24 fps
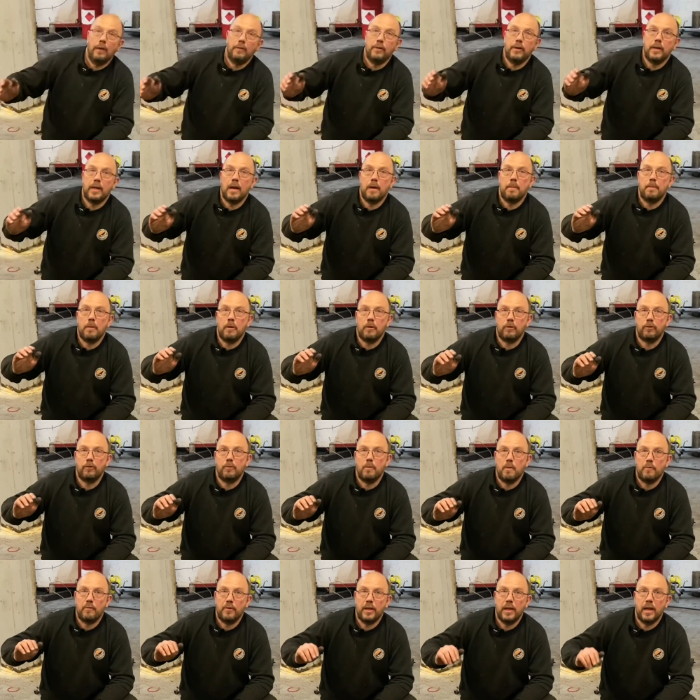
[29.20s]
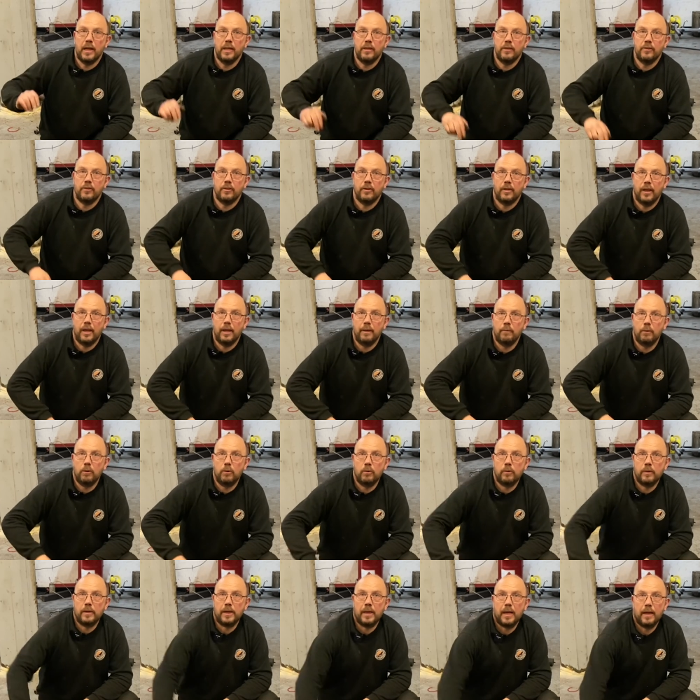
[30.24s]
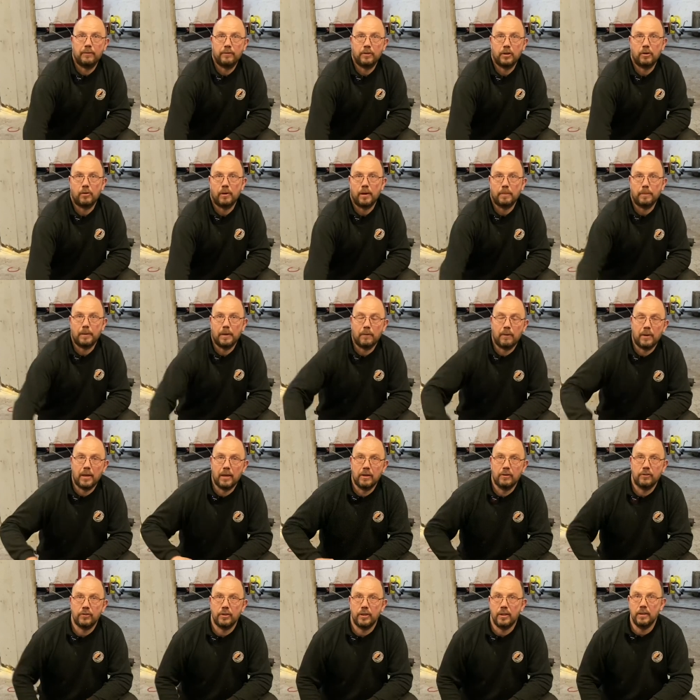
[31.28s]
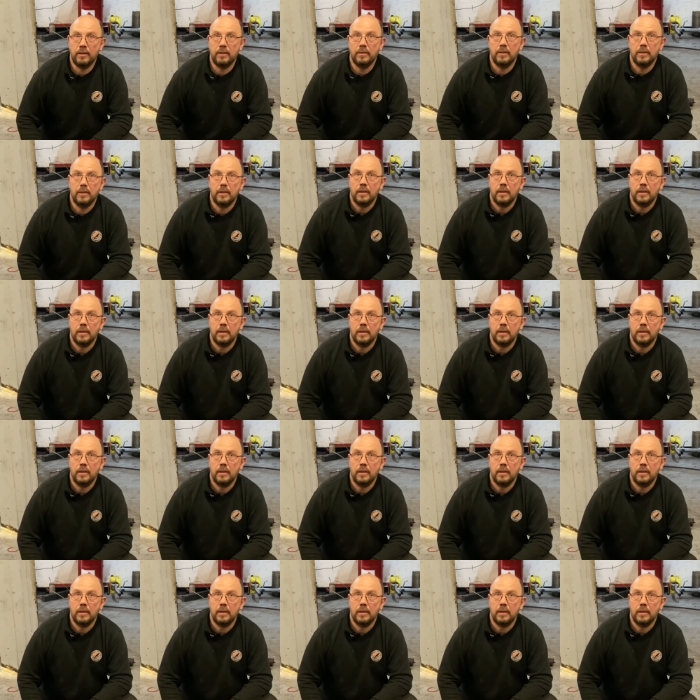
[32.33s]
you get a box from a V8, it will already have the correct bell housing.